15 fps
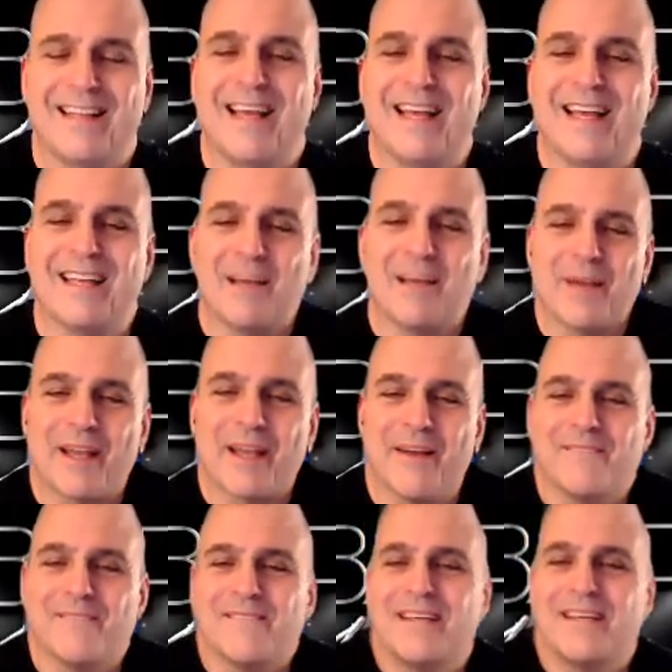LA. There we
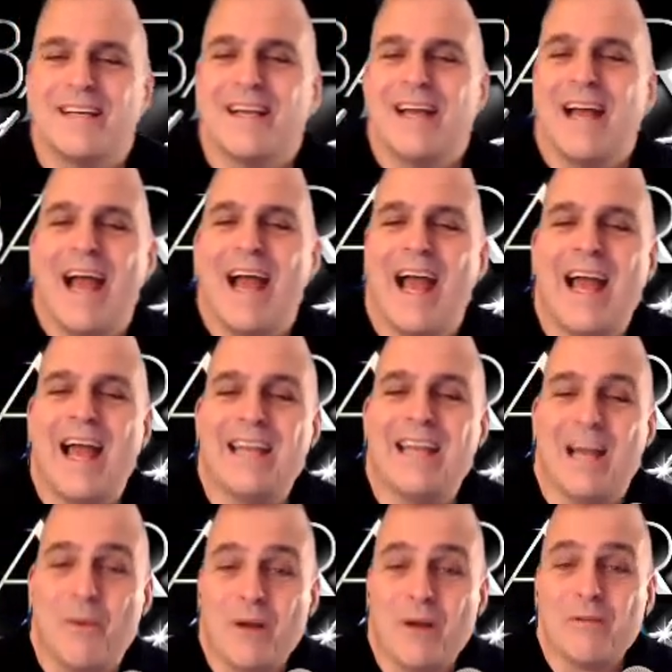go.
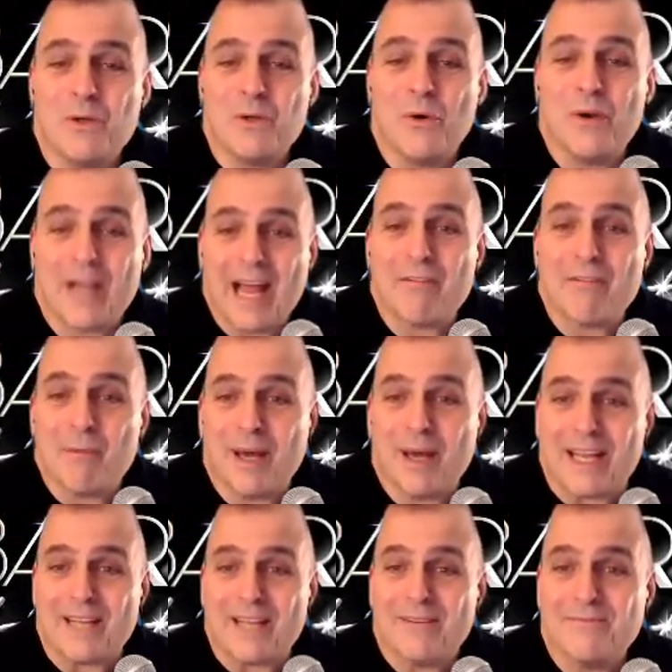And I want to record
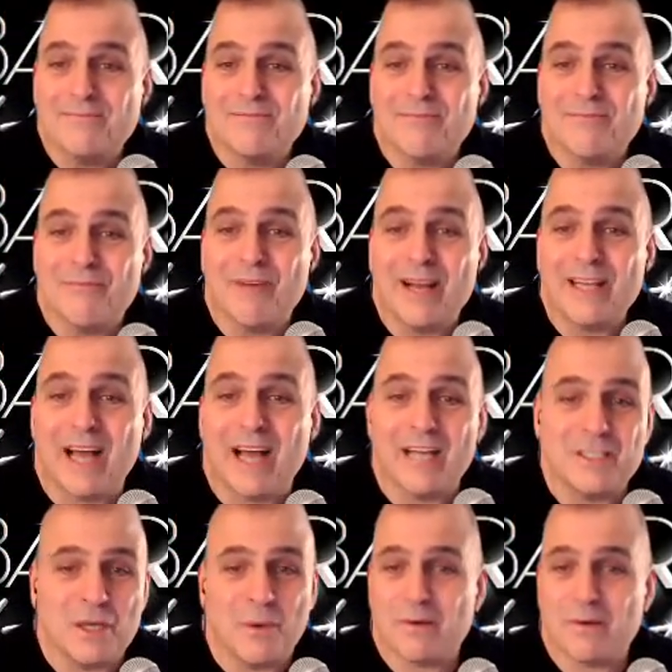everybody, right?
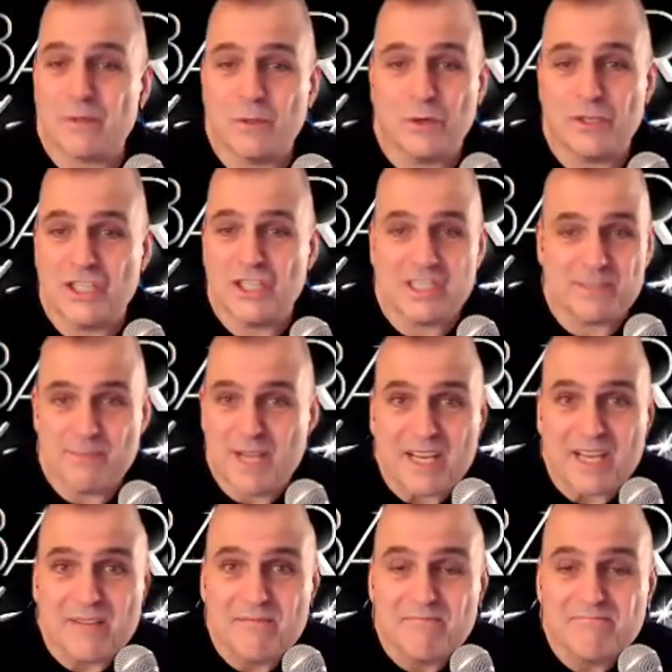I don't want to record just
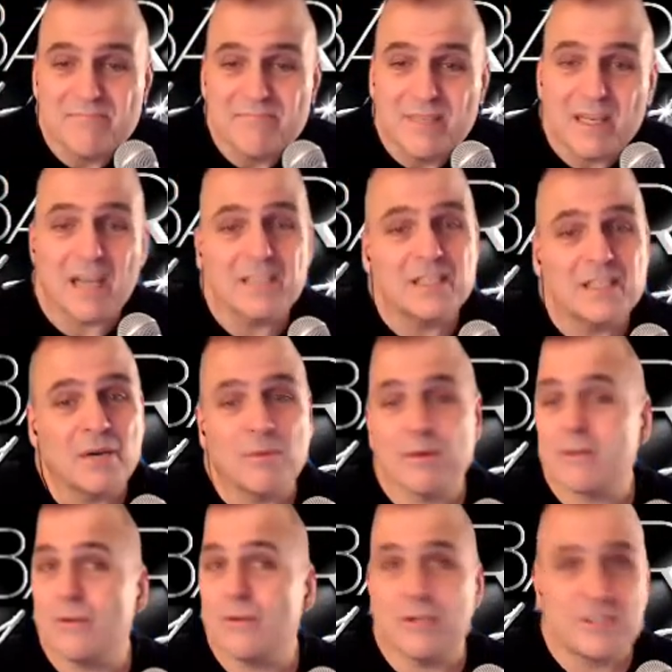me. I
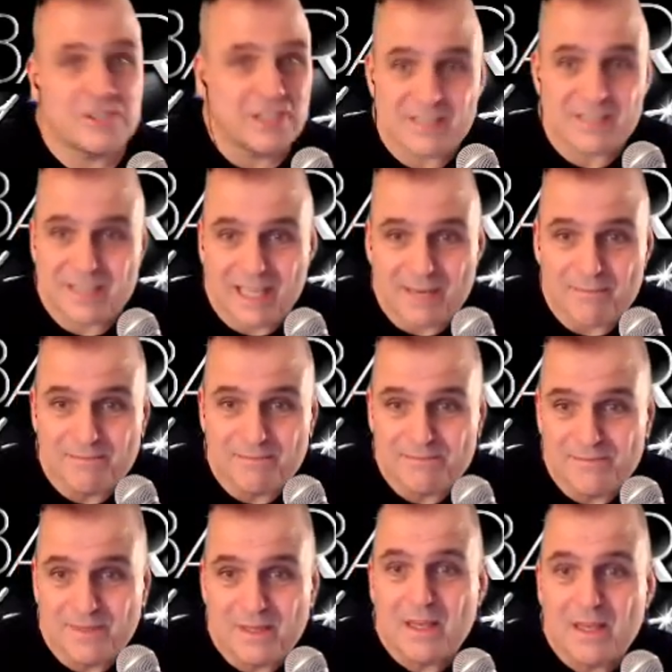don't want to record just them.
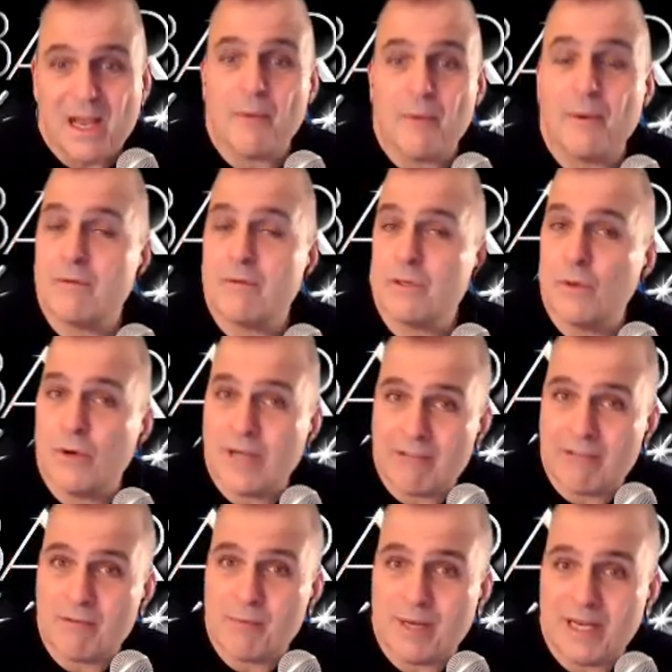I want to
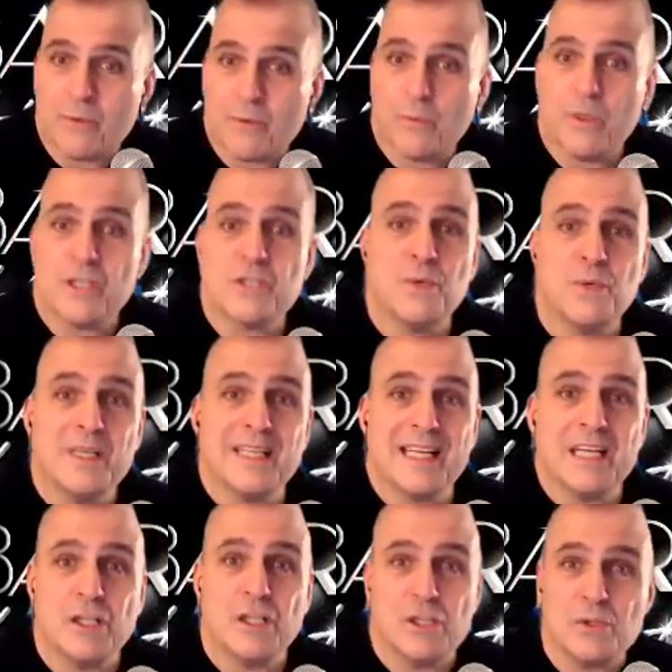record everybody, which will
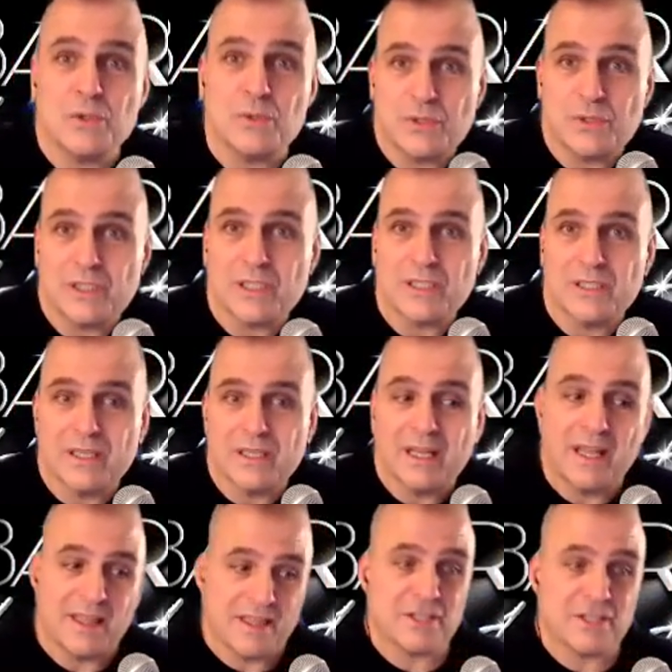include
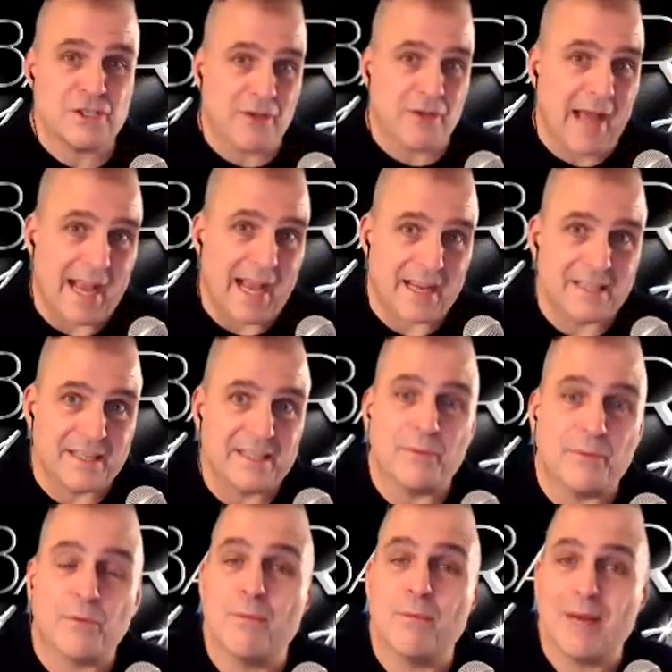the track
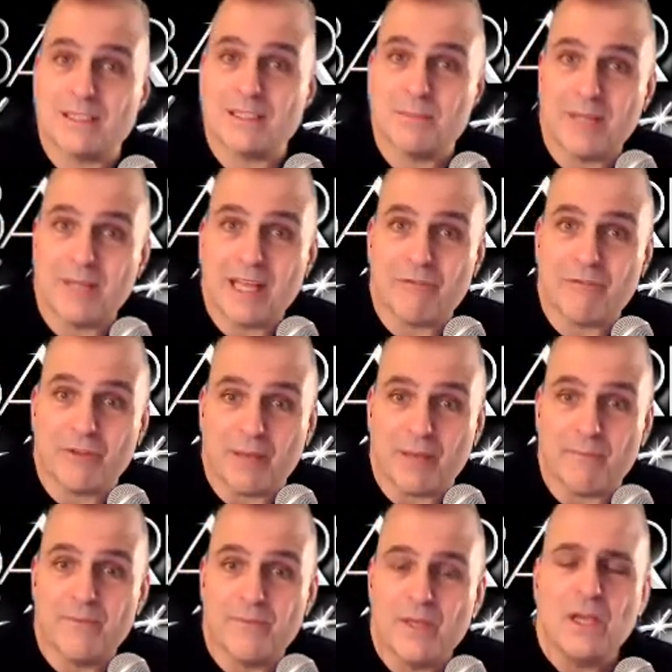that we're about to play for
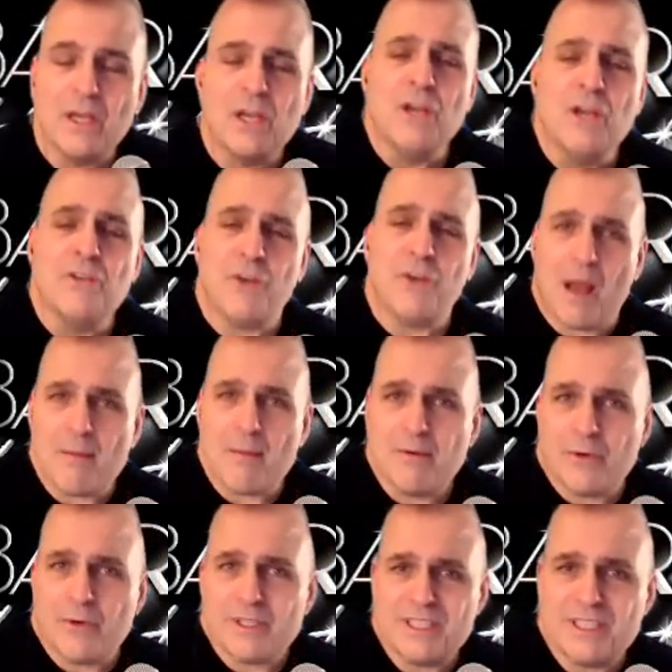them. So
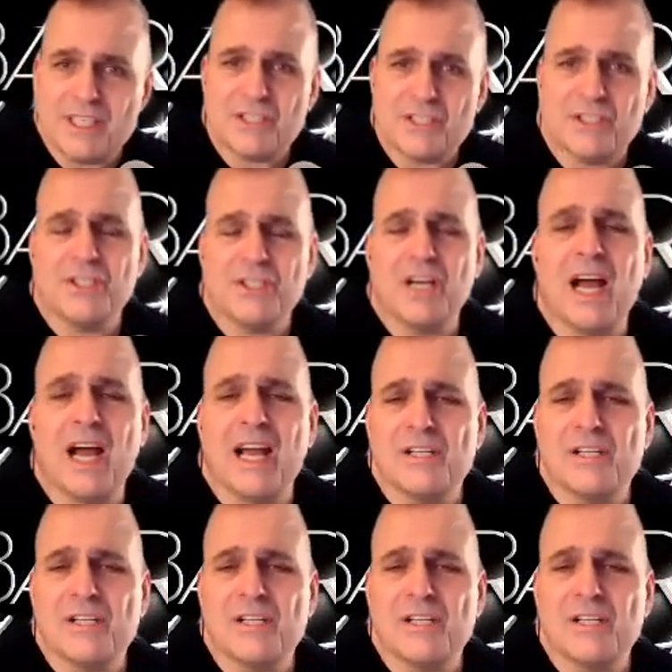I'm a voice teacher.